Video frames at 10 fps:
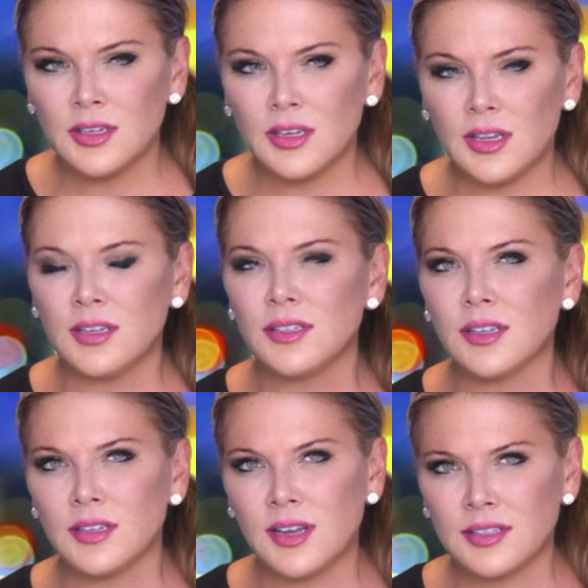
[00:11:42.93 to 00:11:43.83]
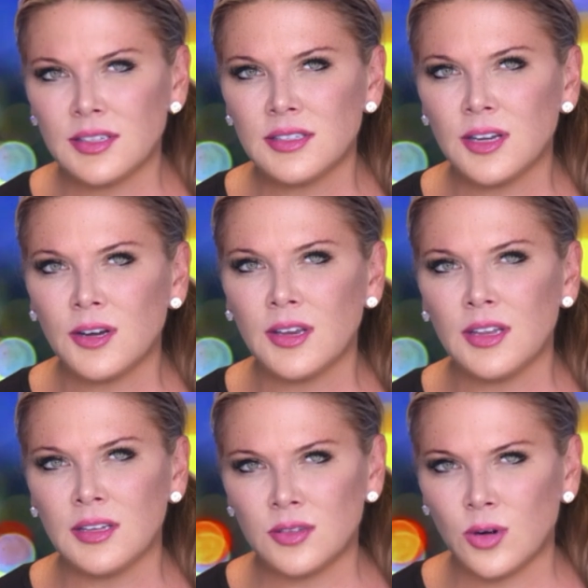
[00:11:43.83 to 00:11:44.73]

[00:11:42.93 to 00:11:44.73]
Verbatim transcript: it is unnecessary. It is